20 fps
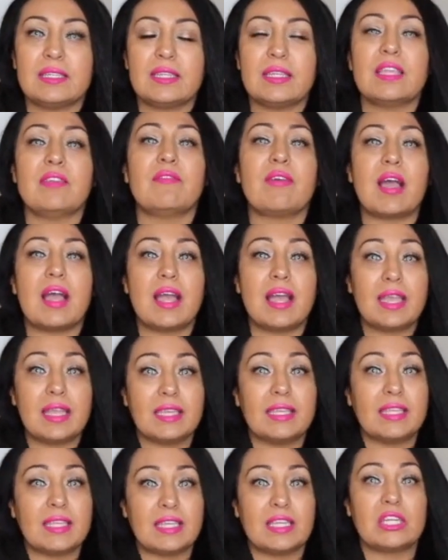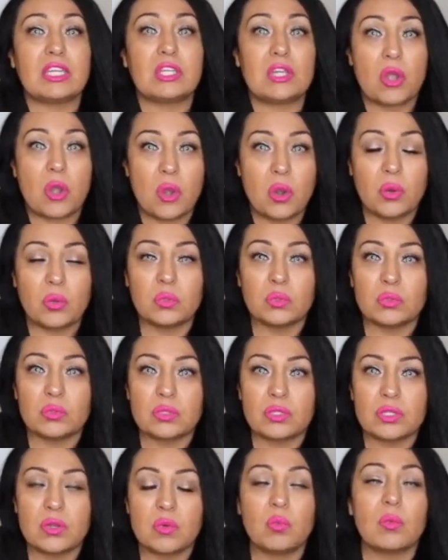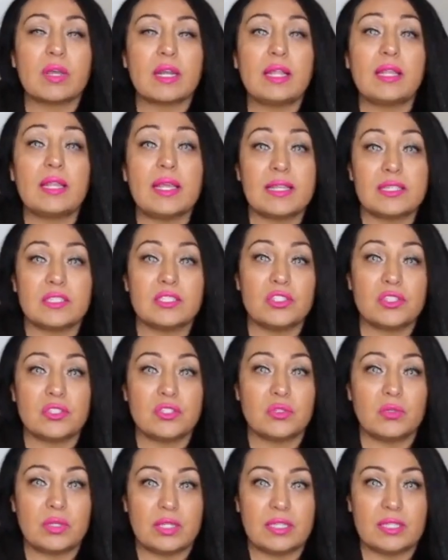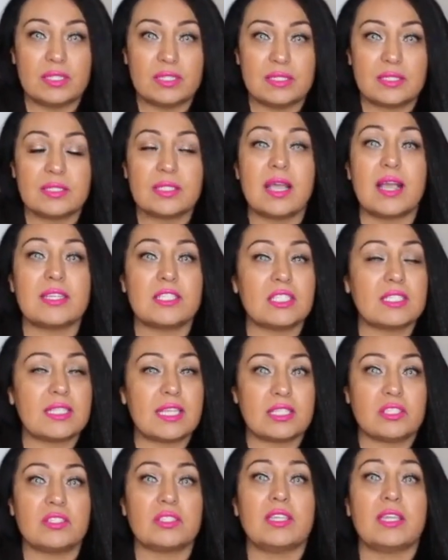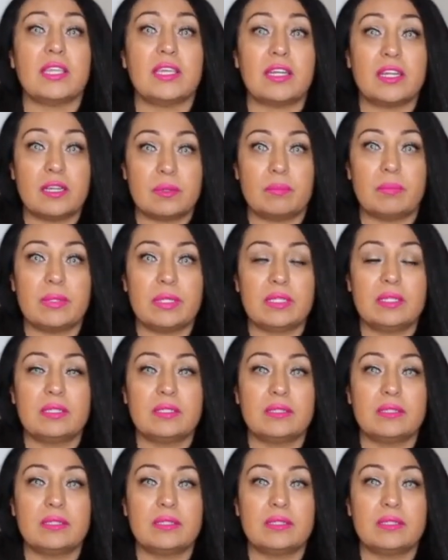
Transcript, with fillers: if I get cold, what I like to do is I just like to get up,